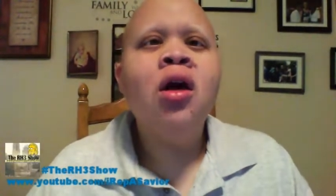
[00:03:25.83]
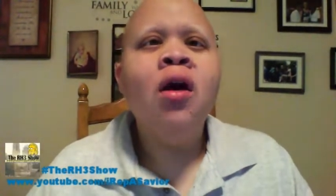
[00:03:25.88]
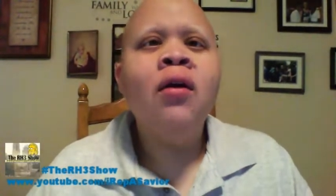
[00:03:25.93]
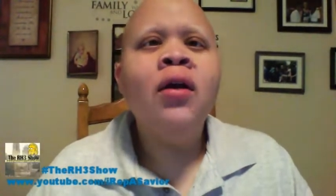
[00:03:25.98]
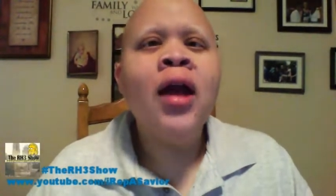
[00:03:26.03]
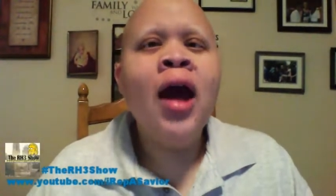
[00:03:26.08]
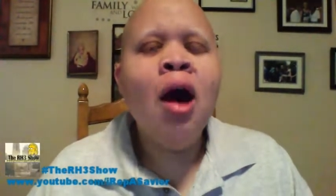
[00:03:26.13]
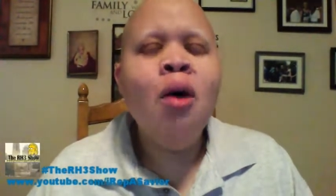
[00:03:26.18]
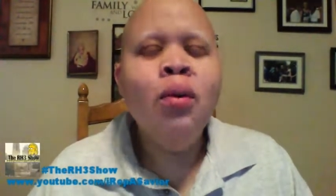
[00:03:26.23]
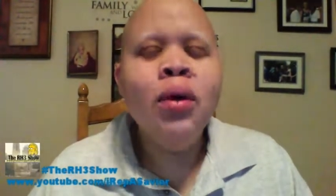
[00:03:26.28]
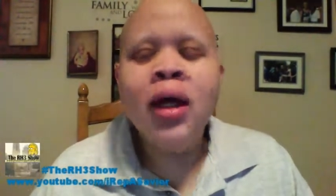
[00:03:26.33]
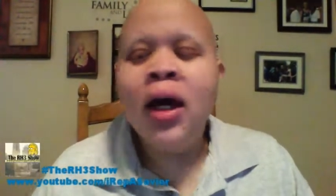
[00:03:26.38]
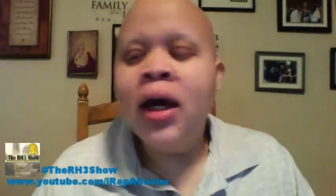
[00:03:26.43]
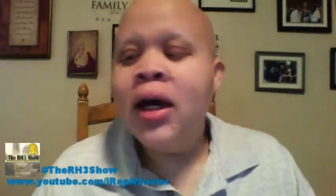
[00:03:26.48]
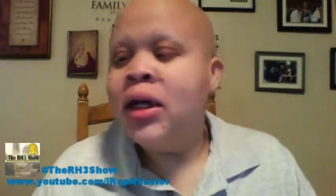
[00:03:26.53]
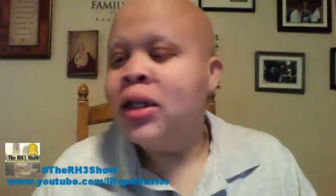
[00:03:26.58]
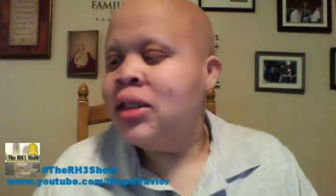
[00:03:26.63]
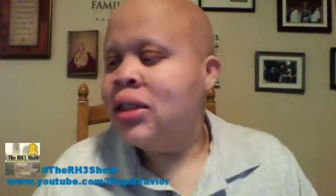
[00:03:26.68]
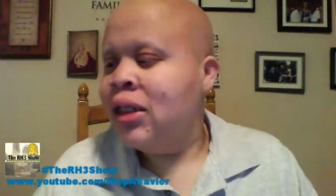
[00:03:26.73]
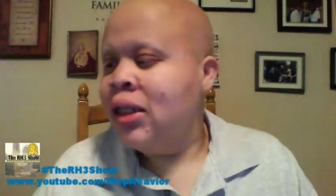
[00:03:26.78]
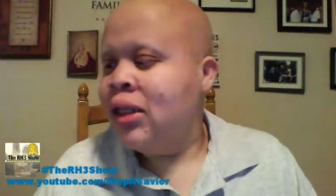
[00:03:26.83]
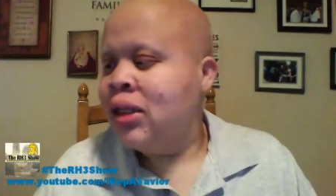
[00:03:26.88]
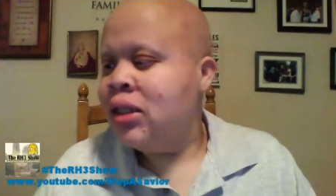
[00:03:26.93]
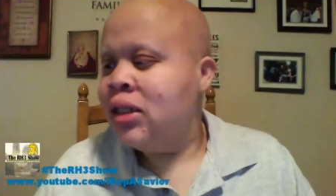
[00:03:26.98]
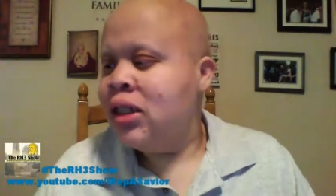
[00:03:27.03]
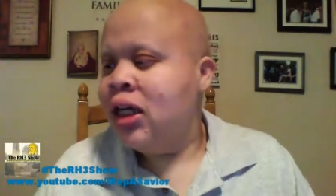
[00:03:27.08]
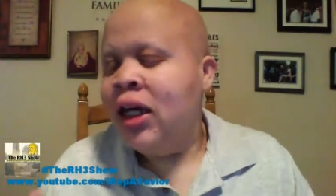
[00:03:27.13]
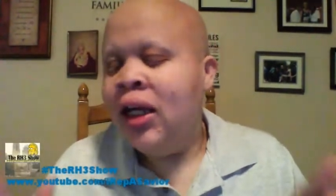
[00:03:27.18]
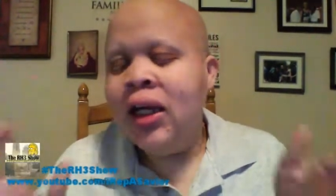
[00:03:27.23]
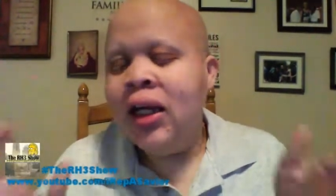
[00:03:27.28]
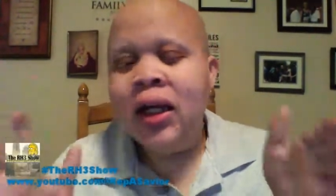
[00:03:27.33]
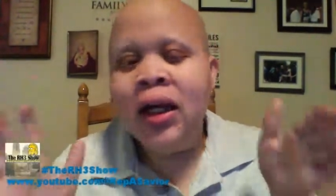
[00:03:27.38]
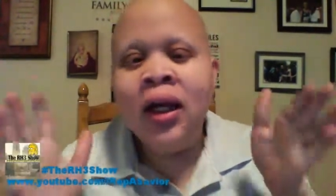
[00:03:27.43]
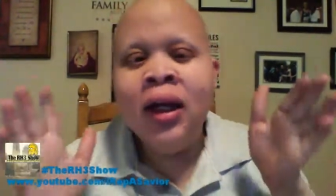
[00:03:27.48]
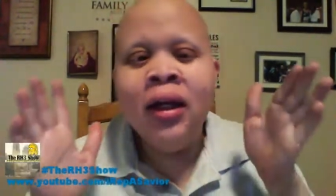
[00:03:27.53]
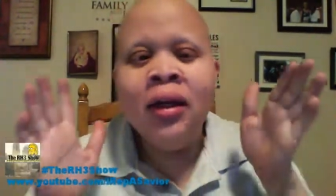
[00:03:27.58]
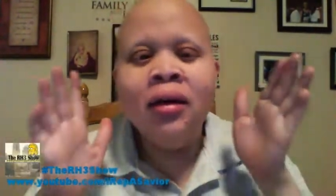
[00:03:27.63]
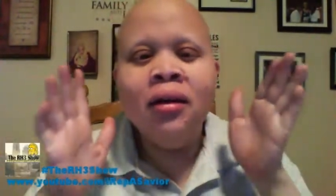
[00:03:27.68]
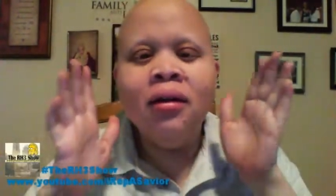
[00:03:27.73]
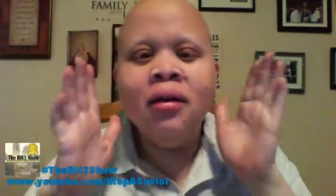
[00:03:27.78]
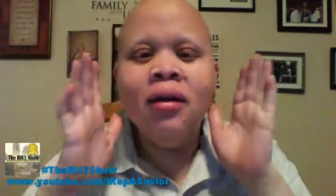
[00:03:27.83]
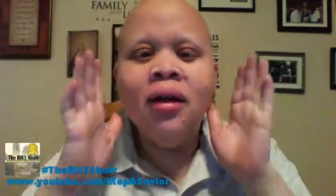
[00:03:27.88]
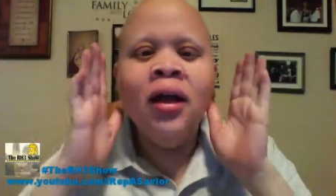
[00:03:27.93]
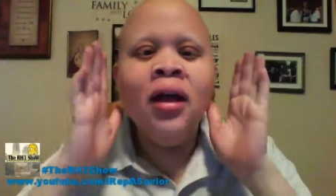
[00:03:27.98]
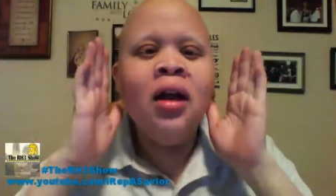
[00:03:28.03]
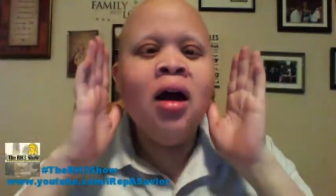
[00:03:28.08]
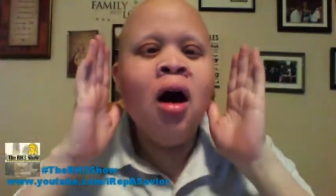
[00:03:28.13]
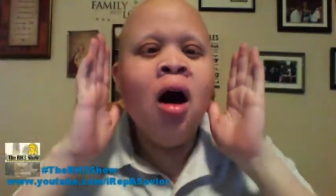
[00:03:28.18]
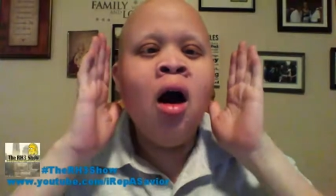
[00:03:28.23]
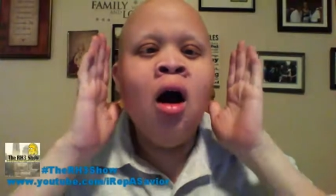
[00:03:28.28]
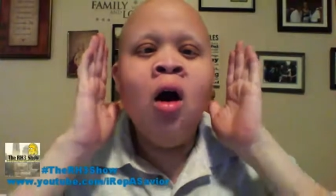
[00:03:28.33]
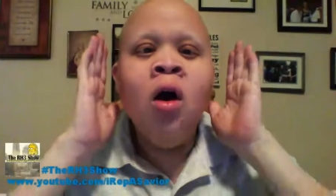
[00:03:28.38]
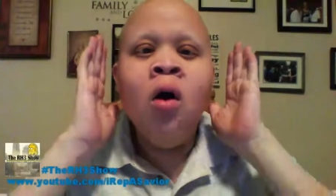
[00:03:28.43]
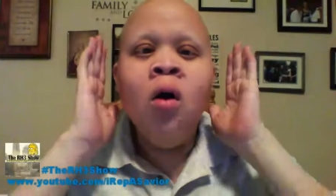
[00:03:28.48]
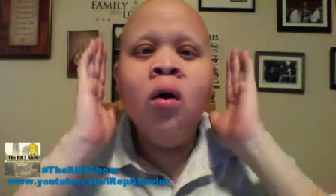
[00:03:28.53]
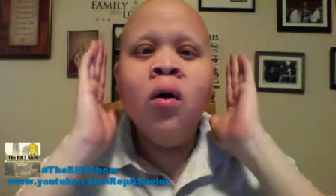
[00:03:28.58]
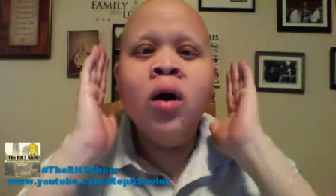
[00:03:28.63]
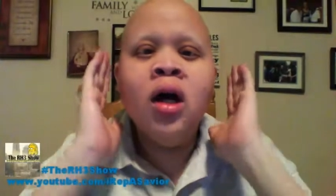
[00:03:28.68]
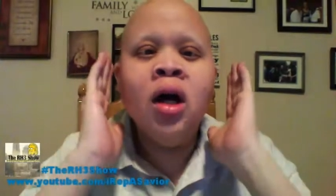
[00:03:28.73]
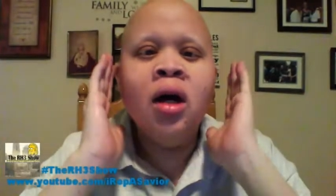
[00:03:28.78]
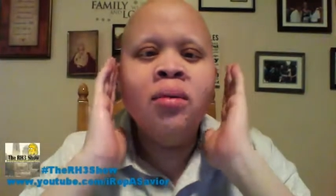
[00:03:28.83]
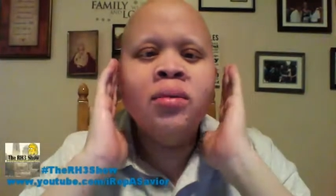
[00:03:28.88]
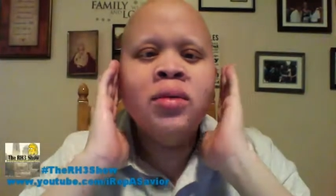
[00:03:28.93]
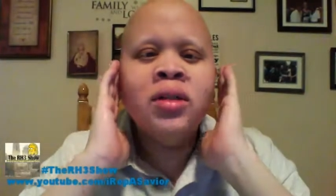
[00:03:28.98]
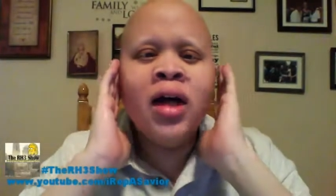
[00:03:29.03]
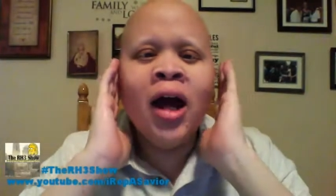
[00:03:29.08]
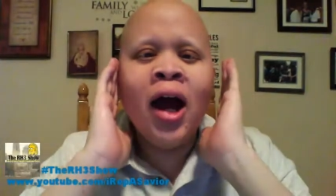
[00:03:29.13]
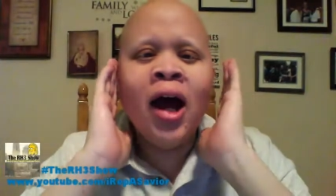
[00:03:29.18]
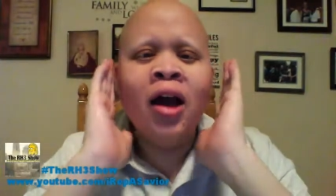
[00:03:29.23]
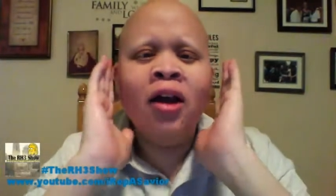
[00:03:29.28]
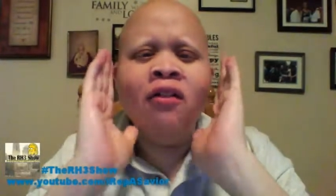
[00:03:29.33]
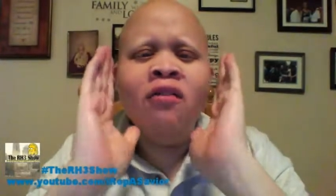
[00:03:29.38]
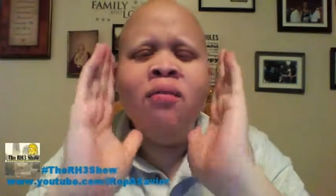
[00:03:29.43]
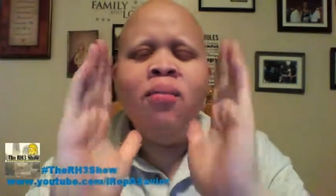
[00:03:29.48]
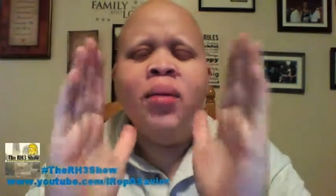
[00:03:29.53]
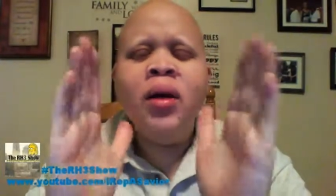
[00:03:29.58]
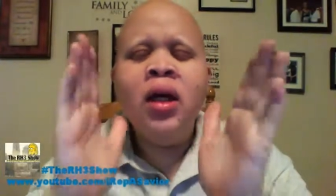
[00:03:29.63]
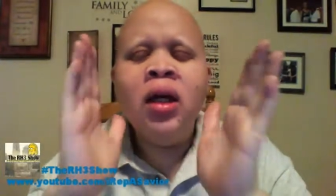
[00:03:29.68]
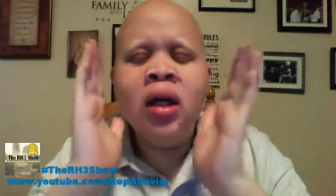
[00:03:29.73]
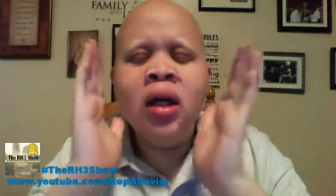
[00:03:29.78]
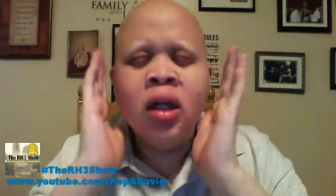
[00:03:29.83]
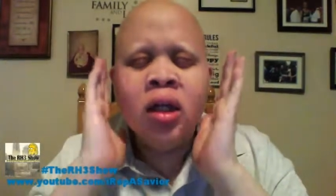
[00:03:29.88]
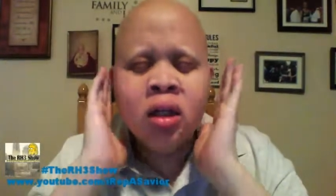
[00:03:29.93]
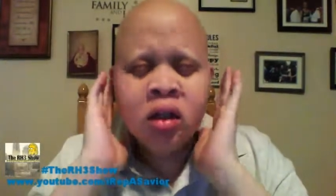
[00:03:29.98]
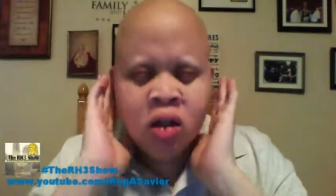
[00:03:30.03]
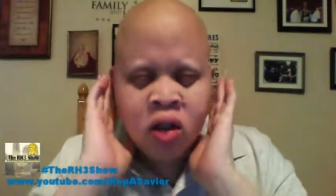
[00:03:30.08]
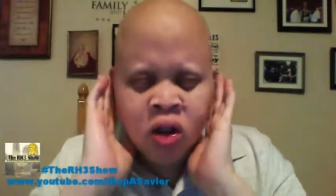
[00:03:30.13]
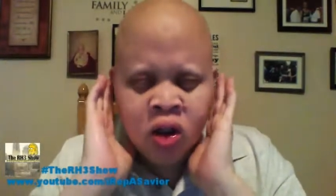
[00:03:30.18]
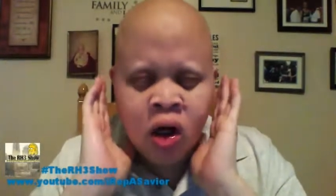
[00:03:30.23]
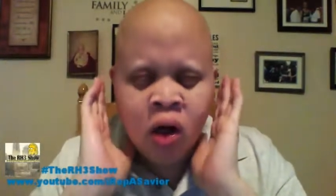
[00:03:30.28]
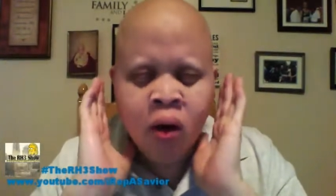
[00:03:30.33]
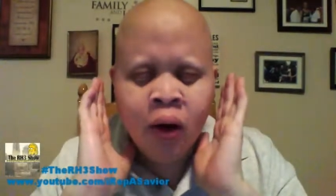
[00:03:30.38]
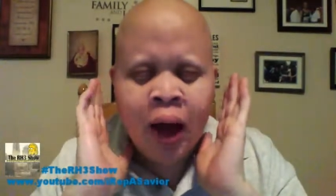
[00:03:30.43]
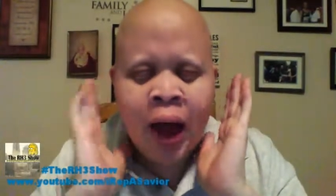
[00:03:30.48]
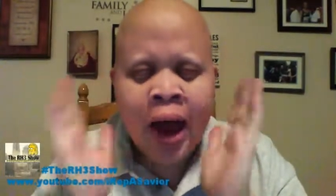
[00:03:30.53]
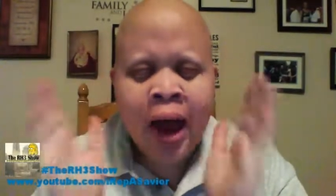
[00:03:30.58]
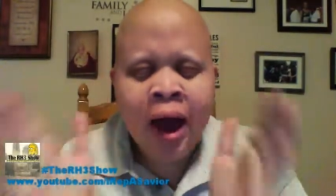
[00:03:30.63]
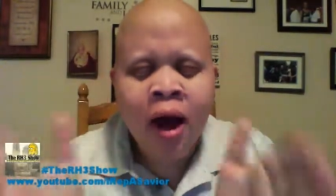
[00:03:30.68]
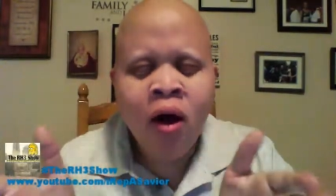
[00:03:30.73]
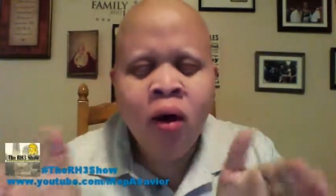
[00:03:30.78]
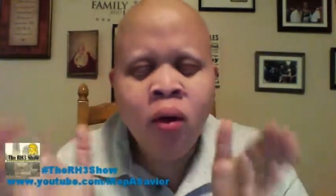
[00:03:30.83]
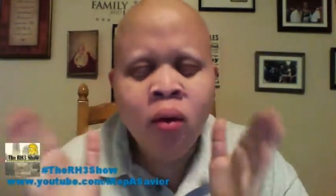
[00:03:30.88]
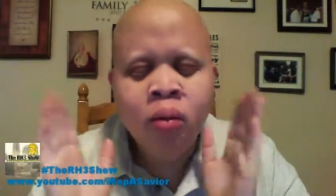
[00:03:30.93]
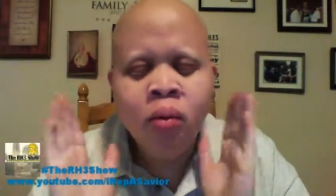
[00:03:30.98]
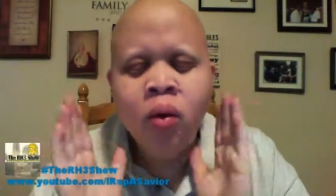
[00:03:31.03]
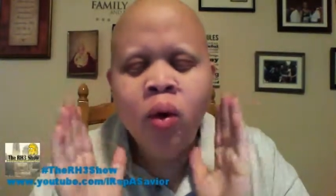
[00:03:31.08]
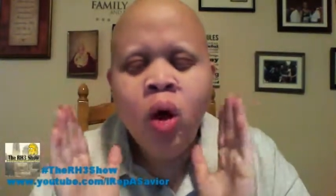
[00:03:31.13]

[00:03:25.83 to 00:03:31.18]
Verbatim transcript: nowadays is it it it all comes out of being, you know, how